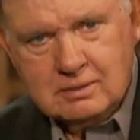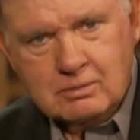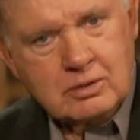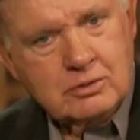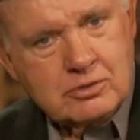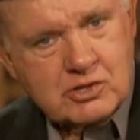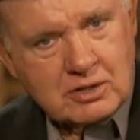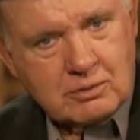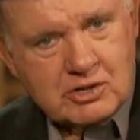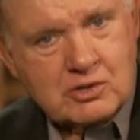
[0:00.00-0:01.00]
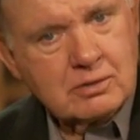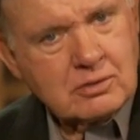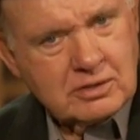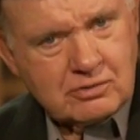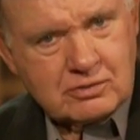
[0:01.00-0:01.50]
But a new generation of
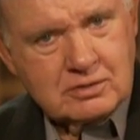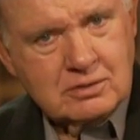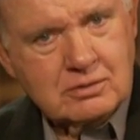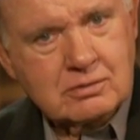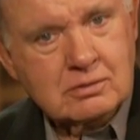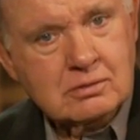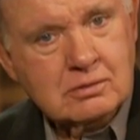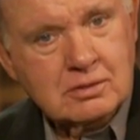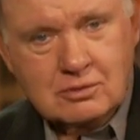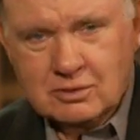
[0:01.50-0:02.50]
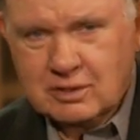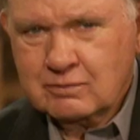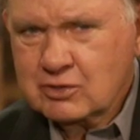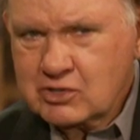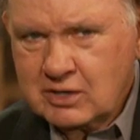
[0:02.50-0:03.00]
Christians is looking
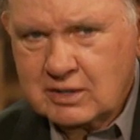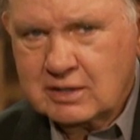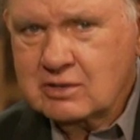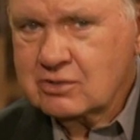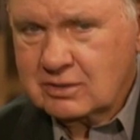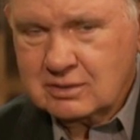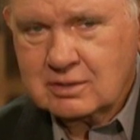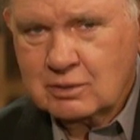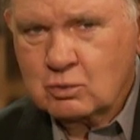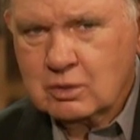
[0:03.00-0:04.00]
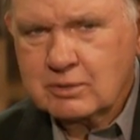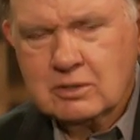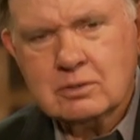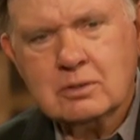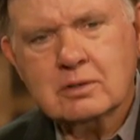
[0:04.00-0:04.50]
for change and they want to be
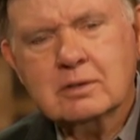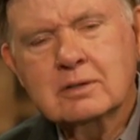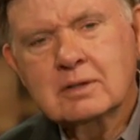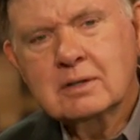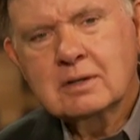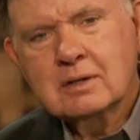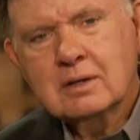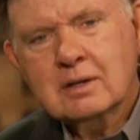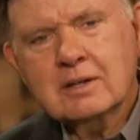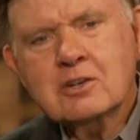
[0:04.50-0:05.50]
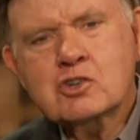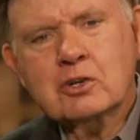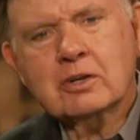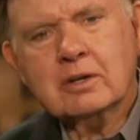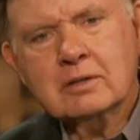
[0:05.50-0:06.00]
heard." Linda
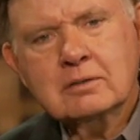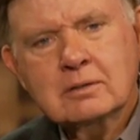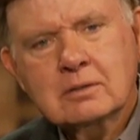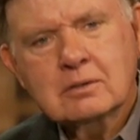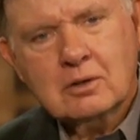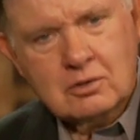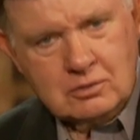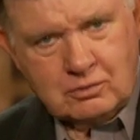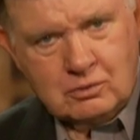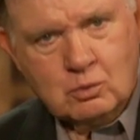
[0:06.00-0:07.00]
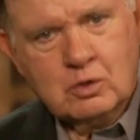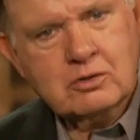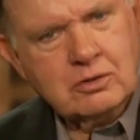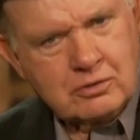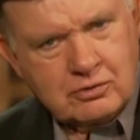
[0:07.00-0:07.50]
Jernigan also
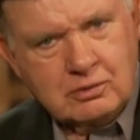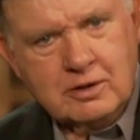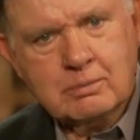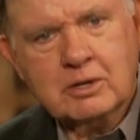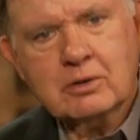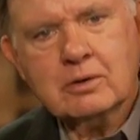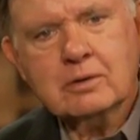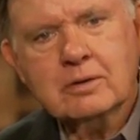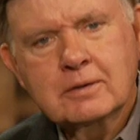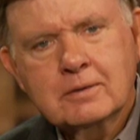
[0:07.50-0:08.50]
wants her story to be heard